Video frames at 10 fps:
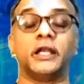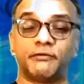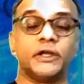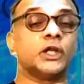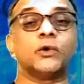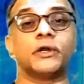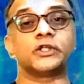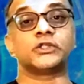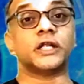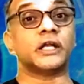different
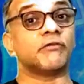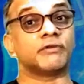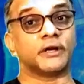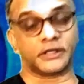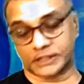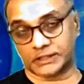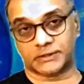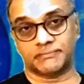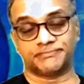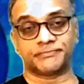denotations, and different
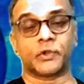results.